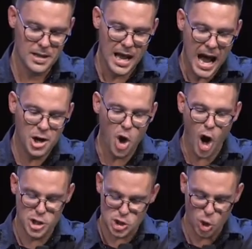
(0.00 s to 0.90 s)
Our God
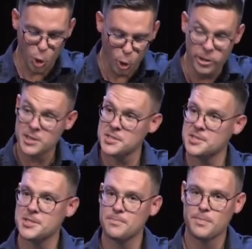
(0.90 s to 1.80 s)
is
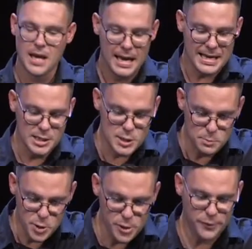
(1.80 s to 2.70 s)
glorious, He is
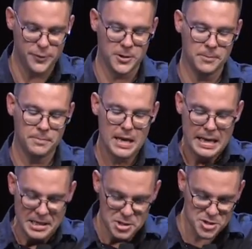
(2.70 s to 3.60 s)
beautiful,
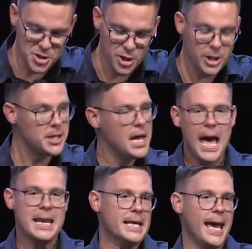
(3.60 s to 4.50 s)
He is good,
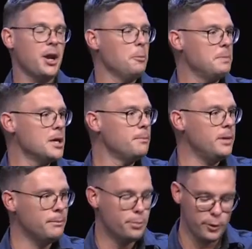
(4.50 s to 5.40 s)
and He cannot be
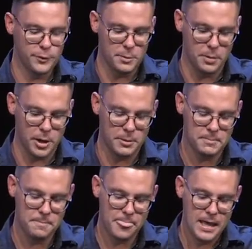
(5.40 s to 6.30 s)
improved upon.
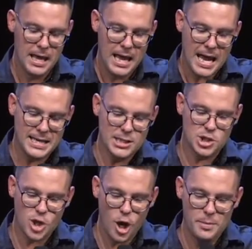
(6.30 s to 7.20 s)
And yet,
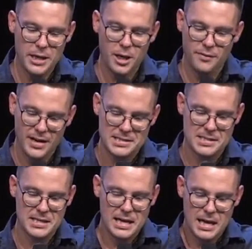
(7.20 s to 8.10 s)
so many of
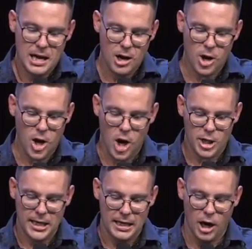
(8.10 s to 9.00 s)
us are, are,
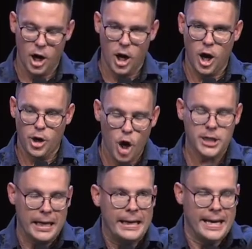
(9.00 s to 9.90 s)
con- are, are not
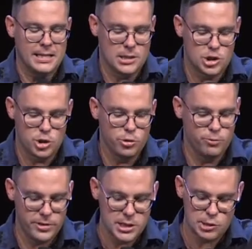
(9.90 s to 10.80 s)
connected to
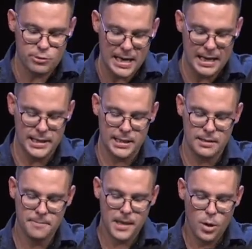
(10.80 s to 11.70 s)
this reality.
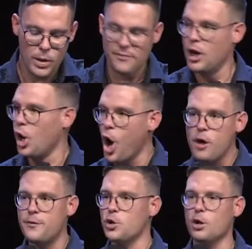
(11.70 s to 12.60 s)
We have a low
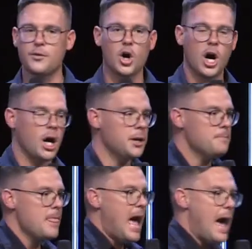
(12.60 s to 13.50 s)
view of God,
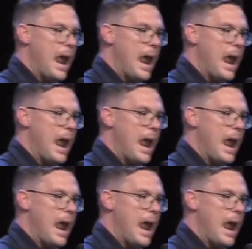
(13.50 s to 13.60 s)
and